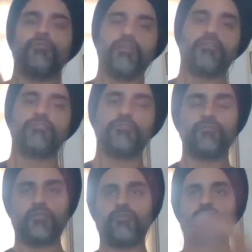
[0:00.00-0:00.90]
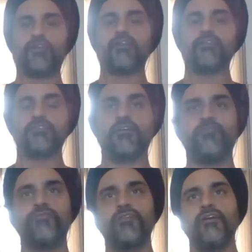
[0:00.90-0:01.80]
ASO, and all that kind of
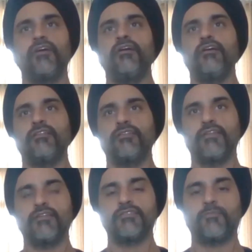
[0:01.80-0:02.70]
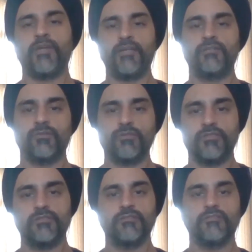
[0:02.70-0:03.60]
stuff. There is paid growth,
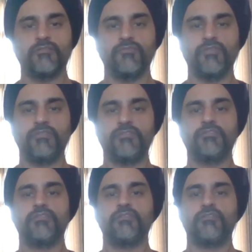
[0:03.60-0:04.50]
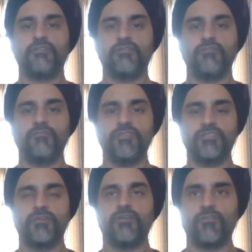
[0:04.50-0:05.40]
which we
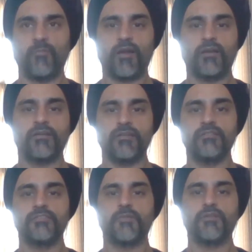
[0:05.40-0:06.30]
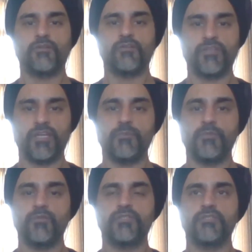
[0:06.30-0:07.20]
see a lot of marketers spend a lot of time
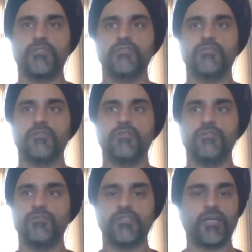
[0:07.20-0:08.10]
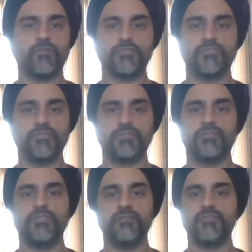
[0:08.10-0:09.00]
in, which is user acquisition,
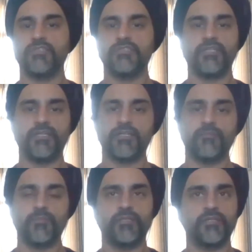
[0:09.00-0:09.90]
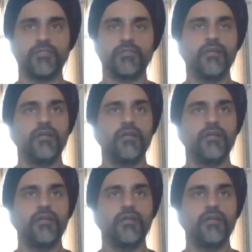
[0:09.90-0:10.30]
TVCs, ATL, BTL,